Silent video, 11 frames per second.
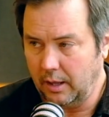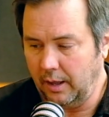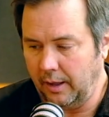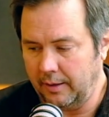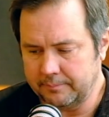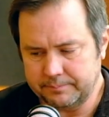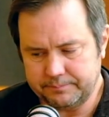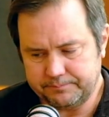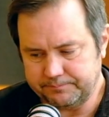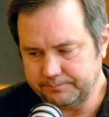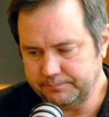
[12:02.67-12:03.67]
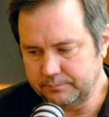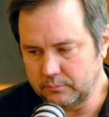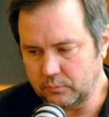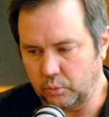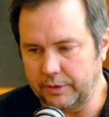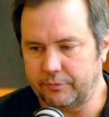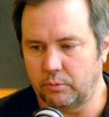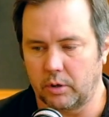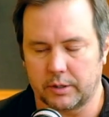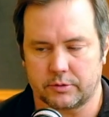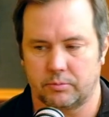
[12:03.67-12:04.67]
Um, we've
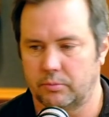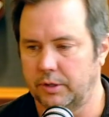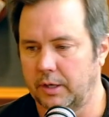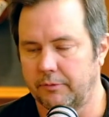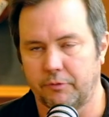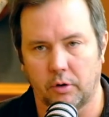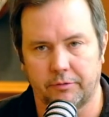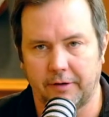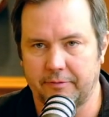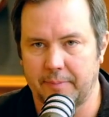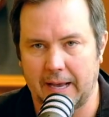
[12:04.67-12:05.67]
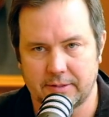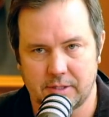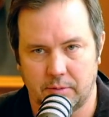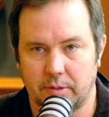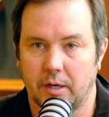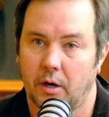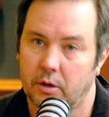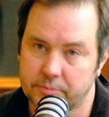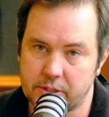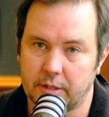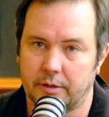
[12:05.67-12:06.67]
worked, you know, 405 magazine. We did a
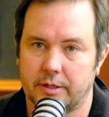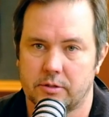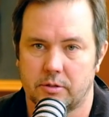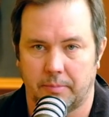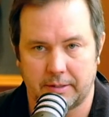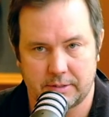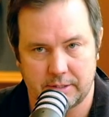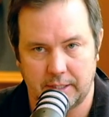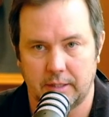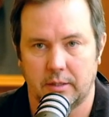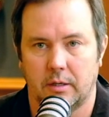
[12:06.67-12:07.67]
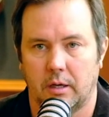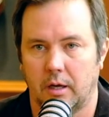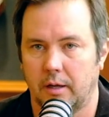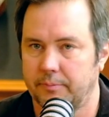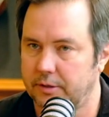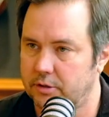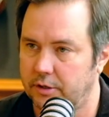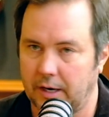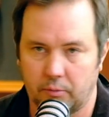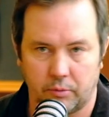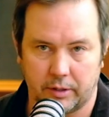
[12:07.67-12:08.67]
home series you might have seen yeah. um, that turned
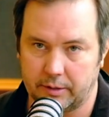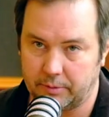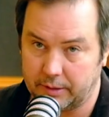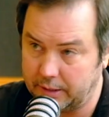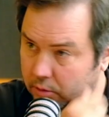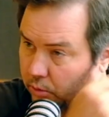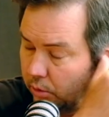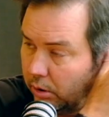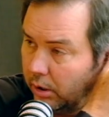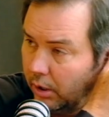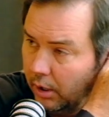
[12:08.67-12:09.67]
out really, really cool.